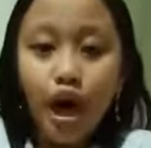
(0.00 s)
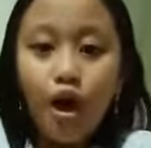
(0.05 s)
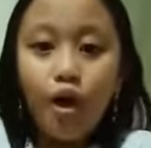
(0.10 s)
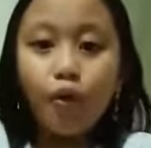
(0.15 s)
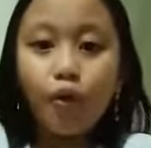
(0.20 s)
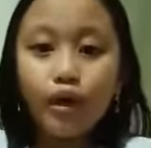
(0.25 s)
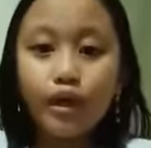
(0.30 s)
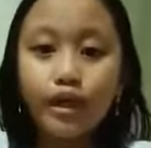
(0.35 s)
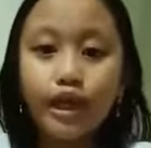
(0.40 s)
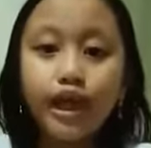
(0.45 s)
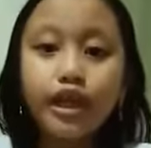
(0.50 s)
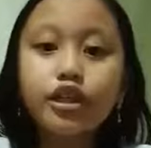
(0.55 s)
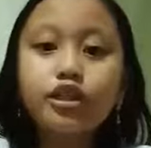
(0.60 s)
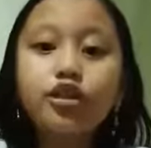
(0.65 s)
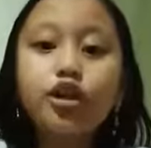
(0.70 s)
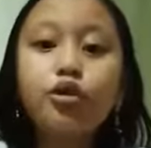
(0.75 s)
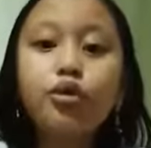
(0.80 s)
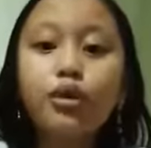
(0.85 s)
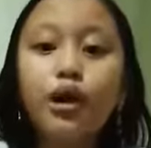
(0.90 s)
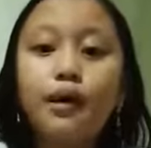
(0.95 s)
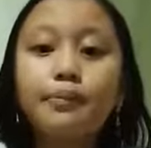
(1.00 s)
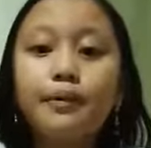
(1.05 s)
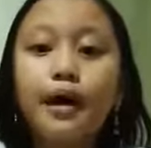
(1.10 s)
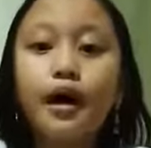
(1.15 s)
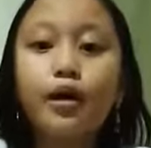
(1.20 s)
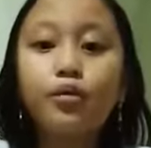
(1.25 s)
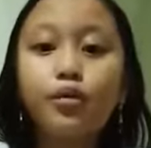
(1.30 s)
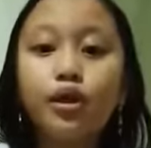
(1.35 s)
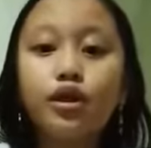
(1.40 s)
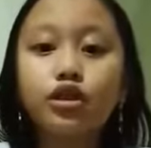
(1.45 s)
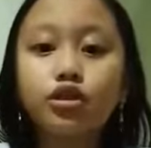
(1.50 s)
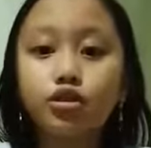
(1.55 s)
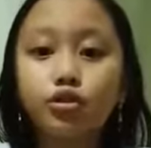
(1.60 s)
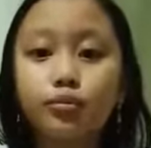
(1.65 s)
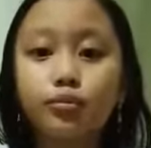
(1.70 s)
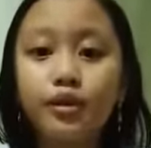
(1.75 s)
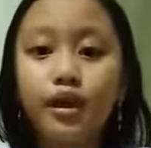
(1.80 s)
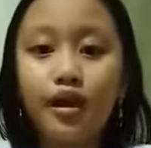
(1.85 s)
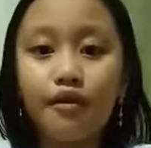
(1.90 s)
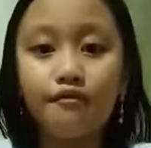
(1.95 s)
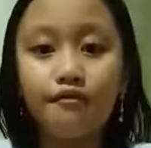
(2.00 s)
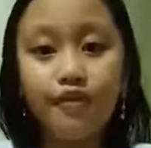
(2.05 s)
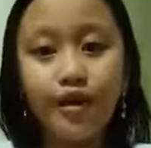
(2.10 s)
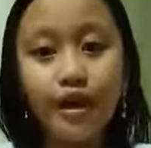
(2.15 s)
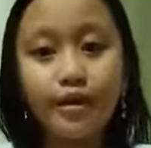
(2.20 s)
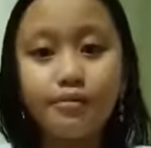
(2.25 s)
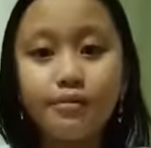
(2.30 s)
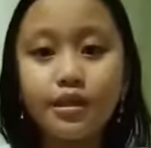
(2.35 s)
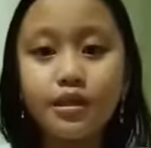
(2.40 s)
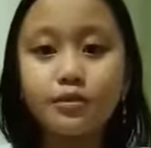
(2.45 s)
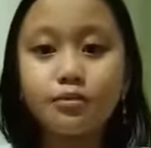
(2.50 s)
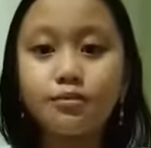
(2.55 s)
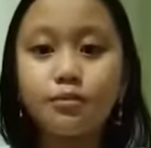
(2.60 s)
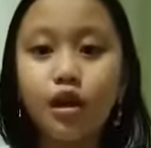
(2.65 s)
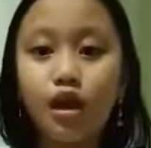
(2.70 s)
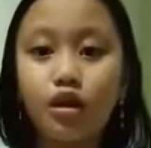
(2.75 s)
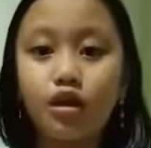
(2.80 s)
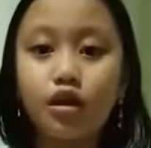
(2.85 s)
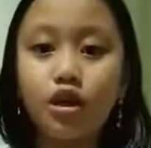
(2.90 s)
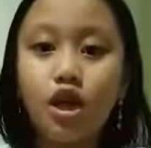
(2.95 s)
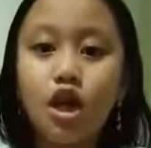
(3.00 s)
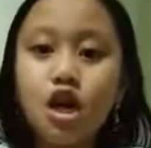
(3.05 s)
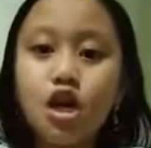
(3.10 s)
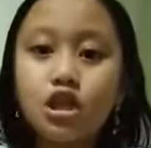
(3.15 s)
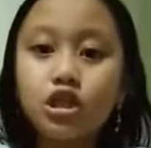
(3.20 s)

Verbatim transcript: When I grow up, I want to be a famous blogger